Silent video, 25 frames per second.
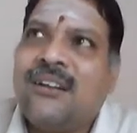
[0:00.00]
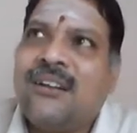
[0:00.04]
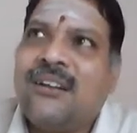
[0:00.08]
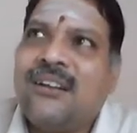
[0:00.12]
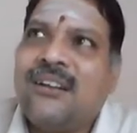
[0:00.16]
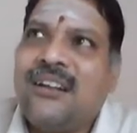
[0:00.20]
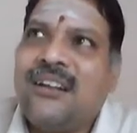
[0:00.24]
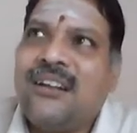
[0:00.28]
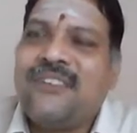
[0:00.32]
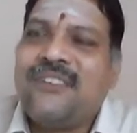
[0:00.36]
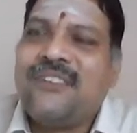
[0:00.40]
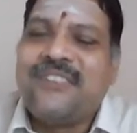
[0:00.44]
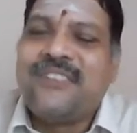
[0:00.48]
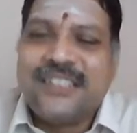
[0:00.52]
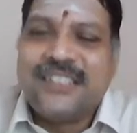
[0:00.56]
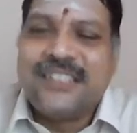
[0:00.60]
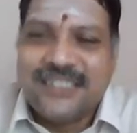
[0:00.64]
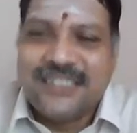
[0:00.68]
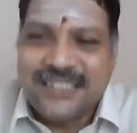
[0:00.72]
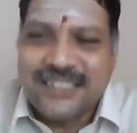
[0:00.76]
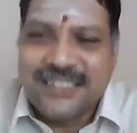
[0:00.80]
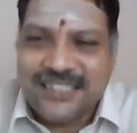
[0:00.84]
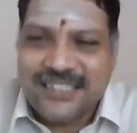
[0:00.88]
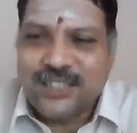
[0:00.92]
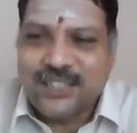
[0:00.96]
Let me
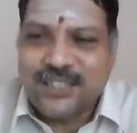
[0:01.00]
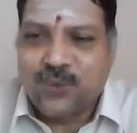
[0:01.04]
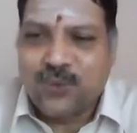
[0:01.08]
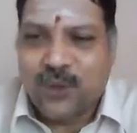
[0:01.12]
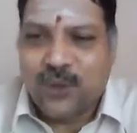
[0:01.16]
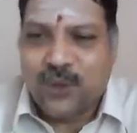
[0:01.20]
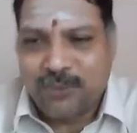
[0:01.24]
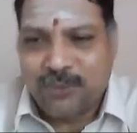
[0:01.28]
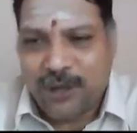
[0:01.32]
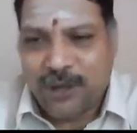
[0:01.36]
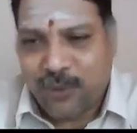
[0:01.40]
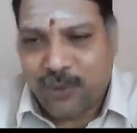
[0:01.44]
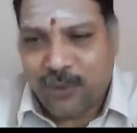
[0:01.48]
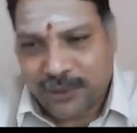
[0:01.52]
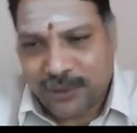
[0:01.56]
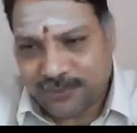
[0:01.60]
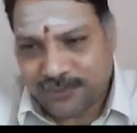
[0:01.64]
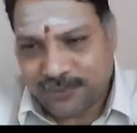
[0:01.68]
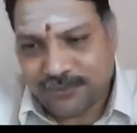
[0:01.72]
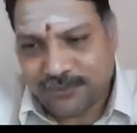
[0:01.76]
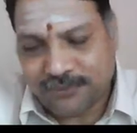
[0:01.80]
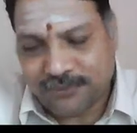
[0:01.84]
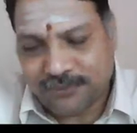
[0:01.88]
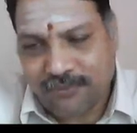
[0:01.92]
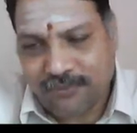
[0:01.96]
discuss one by one.
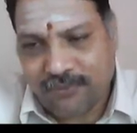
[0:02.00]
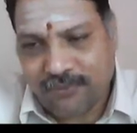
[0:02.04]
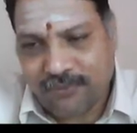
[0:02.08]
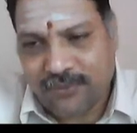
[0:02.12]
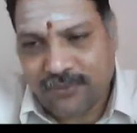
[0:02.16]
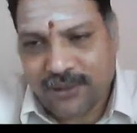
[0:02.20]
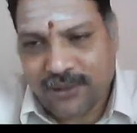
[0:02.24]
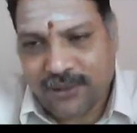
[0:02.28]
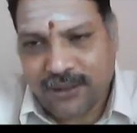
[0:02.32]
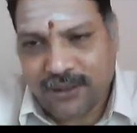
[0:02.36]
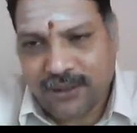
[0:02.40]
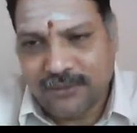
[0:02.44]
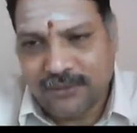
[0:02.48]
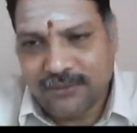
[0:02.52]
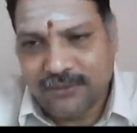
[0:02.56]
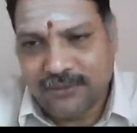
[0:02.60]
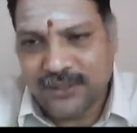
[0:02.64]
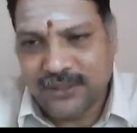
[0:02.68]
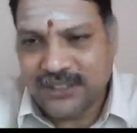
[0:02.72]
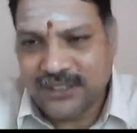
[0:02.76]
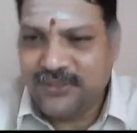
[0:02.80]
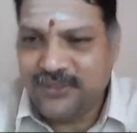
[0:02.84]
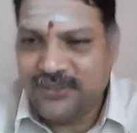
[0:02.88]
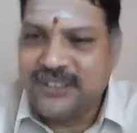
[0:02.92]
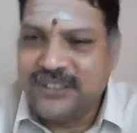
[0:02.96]

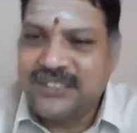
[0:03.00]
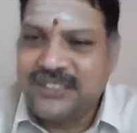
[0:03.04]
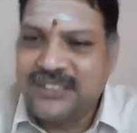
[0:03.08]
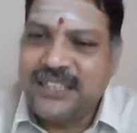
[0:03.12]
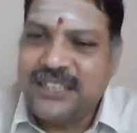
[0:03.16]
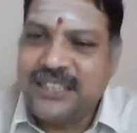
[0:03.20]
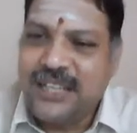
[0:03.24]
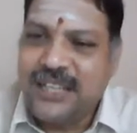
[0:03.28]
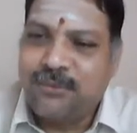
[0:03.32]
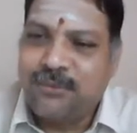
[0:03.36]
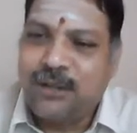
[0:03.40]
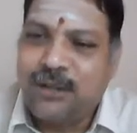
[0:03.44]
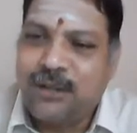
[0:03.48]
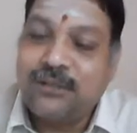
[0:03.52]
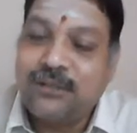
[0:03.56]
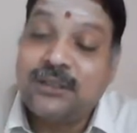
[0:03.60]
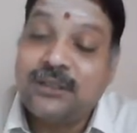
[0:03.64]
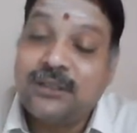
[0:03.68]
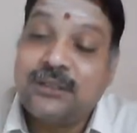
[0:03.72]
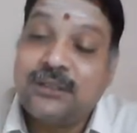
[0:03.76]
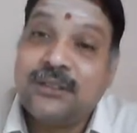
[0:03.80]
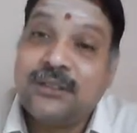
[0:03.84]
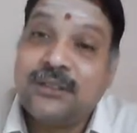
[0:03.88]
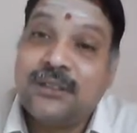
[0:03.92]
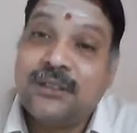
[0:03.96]
First, we will see about
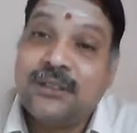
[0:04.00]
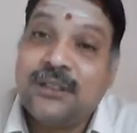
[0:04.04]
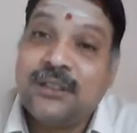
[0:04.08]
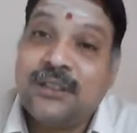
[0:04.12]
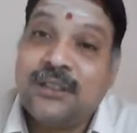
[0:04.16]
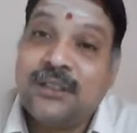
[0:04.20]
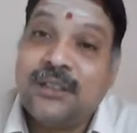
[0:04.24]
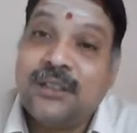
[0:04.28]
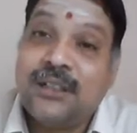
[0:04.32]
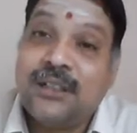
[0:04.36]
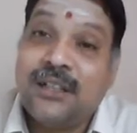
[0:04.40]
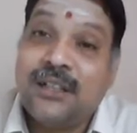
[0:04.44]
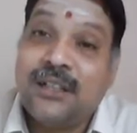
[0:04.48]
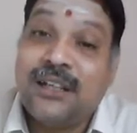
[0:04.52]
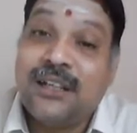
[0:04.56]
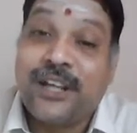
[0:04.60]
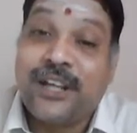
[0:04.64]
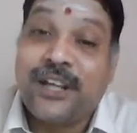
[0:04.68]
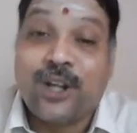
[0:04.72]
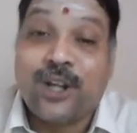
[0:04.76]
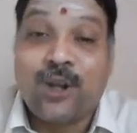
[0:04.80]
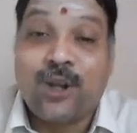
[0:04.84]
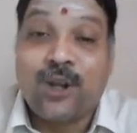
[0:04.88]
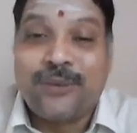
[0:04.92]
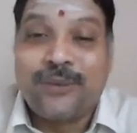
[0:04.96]

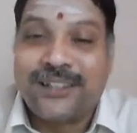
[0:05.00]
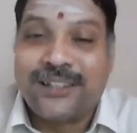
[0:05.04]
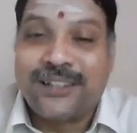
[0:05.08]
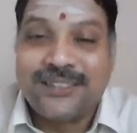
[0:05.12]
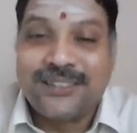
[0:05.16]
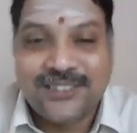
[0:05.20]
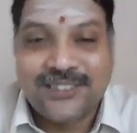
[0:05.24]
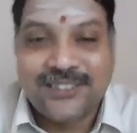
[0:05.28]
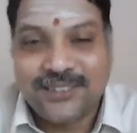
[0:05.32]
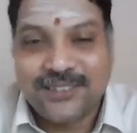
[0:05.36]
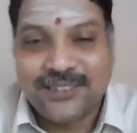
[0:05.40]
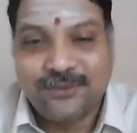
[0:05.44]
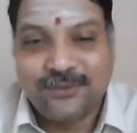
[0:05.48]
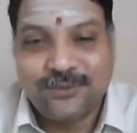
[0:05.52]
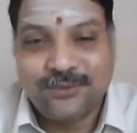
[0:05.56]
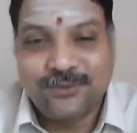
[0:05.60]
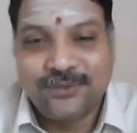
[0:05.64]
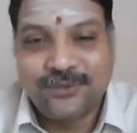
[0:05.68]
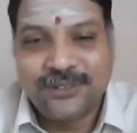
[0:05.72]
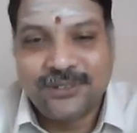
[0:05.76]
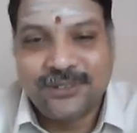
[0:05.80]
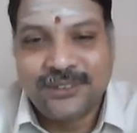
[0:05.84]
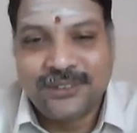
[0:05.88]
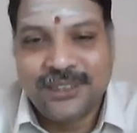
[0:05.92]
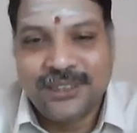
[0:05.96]
economic risk.
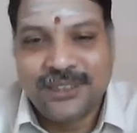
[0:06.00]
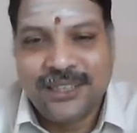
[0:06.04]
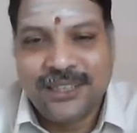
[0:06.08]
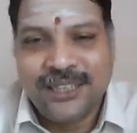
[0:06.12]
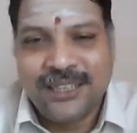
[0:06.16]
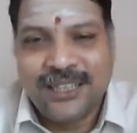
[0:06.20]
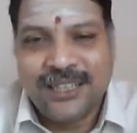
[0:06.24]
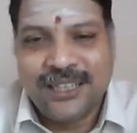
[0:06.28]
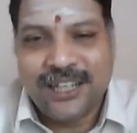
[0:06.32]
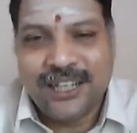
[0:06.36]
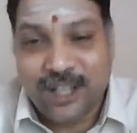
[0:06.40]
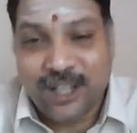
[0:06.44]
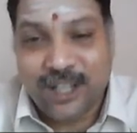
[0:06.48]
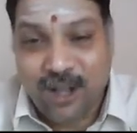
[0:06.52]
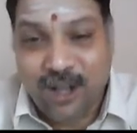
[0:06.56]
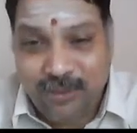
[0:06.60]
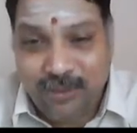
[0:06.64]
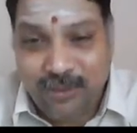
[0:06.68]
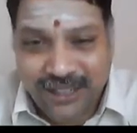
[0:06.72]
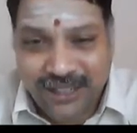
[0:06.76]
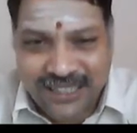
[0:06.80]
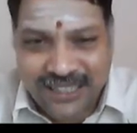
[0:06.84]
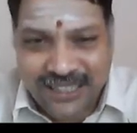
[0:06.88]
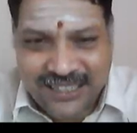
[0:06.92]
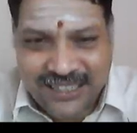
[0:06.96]

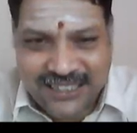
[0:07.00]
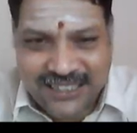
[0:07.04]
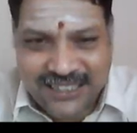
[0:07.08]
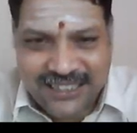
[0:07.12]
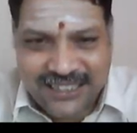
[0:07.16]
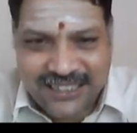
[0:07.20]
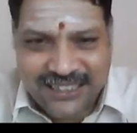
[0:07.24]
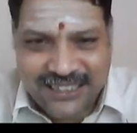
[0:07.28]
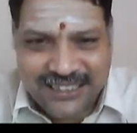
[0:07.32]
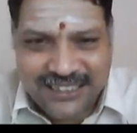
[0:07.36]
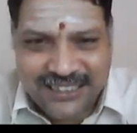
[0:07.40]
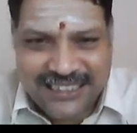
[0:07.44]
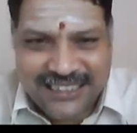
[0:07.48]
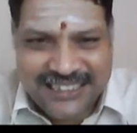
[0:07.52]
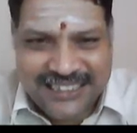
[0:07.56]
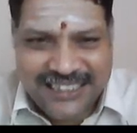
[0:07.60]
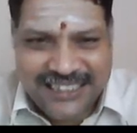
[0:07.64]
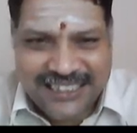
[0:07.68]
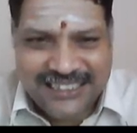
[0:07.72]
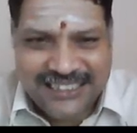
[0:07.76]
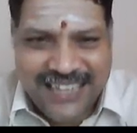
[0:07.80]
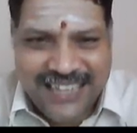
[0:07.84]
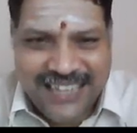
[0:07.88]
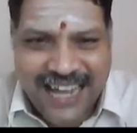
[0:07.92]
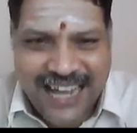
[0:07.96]
Economic risk is
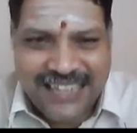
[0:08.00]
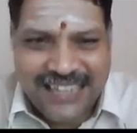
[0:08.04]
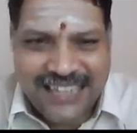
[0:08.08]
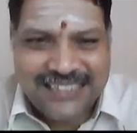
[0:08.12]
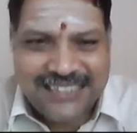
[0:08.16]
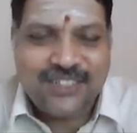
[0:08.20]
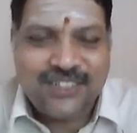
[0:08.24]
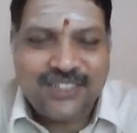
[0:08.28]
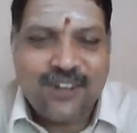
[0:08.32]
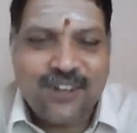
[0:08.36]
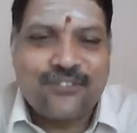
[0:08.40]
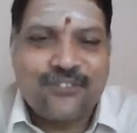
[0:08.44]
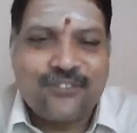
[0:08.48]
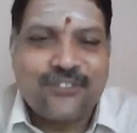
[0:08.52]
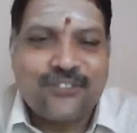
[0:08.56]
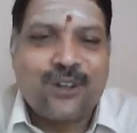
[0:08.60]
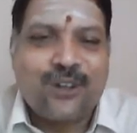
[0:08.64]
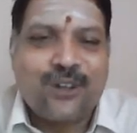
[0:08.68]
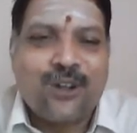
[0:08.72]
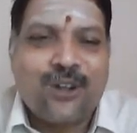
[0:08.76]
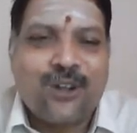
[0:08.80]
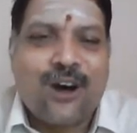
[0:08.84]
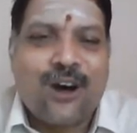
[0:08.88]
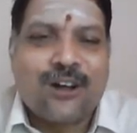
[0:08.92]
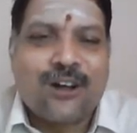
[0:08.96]
a chance of
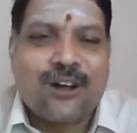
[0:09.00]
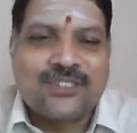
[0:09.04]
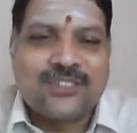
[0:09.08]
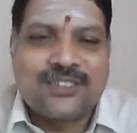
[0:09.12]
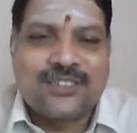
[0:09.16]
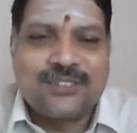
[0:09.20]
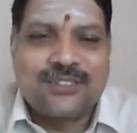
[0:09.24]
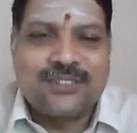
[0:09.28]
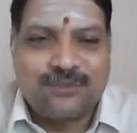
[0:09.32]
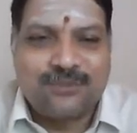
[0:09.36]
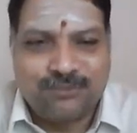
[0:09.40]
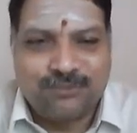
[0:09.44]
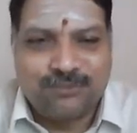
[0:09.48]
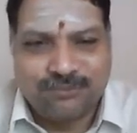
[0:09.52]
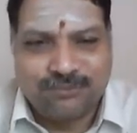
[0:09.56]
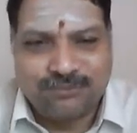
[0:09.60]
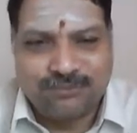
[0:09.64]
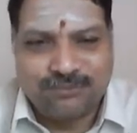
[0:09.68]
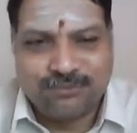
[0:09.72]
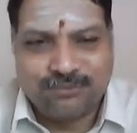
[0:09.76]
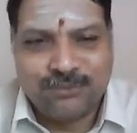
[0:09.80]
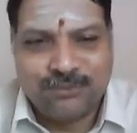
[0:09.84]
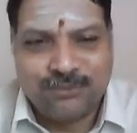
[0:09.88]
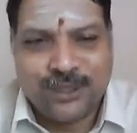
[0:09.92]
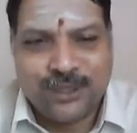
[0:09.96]
loss
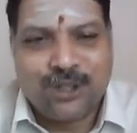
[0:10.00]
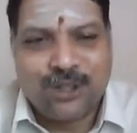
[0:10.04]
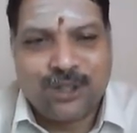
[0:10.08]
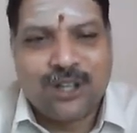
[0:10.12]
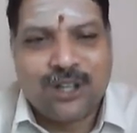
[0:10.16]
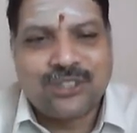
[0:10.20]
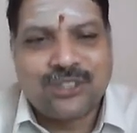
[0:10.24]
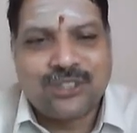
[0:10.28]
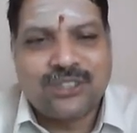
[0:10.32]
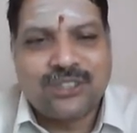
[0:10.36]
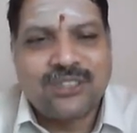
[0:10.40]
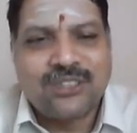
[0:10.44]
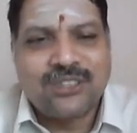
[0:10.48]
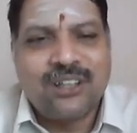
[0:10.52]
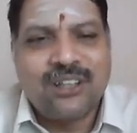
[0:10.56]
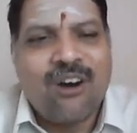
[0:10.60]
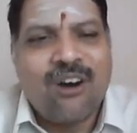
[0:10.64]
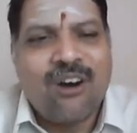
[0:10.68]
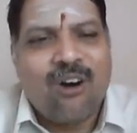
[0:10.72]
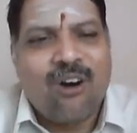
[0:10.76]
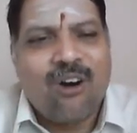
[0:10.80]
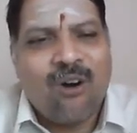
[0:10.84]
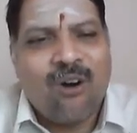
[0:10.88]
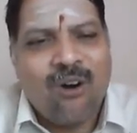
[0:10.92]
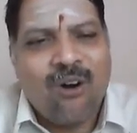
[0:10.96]
because
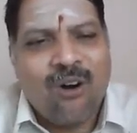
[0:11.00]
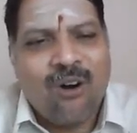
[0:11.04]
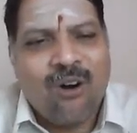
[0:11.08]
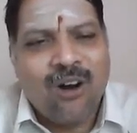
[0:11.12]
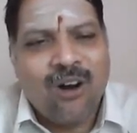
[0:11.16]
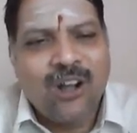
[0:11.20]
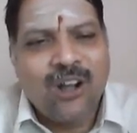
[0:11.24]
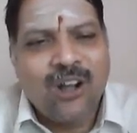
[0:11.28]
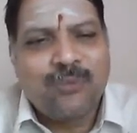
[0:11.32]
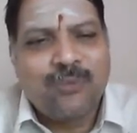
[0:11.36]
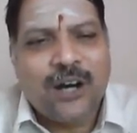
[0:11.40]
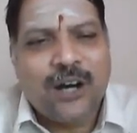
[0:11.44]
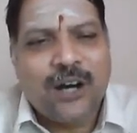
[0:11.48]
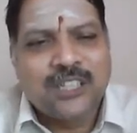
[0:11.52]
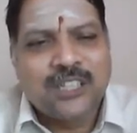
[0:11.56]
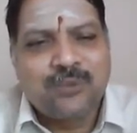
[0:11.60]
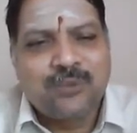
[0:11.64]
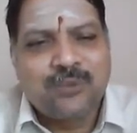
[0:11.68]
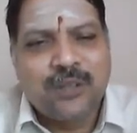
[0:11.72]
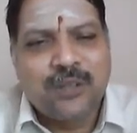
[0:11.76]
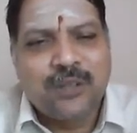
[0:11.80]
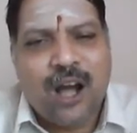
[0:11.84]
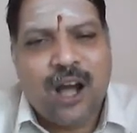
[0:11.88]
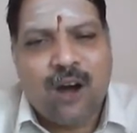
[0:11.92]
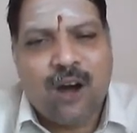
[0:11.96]
all
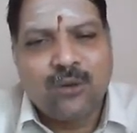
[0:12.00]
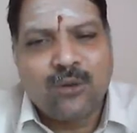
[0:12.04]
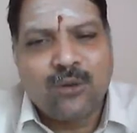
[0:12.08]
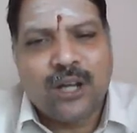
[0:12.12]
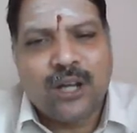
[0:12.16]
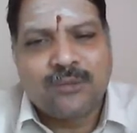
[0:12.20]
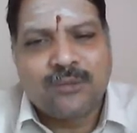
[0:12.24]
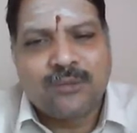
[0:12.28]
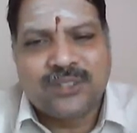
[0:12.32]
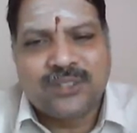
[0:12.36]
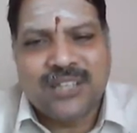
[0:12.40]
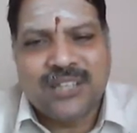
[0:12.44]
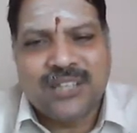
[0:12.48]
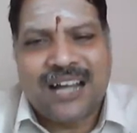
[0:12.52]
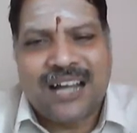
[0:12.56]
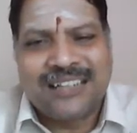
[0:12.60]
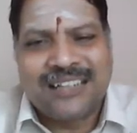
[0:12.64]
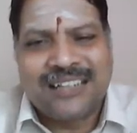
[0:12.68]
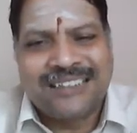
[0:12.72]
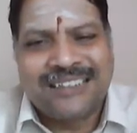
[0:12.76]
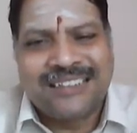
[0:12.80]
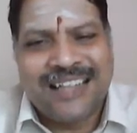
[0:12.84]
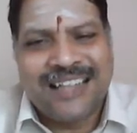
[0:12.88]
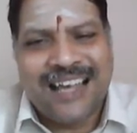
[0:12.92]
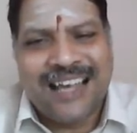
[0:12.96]
possible outcomes
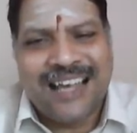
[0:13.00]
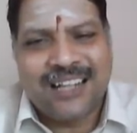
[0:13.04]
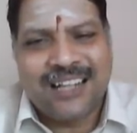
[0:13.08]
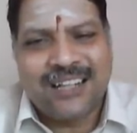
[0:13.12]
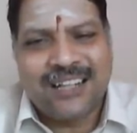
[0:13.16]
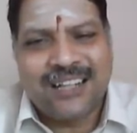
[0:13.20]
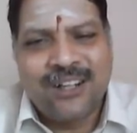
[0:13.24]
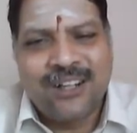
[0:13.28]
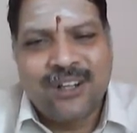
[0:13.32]
and their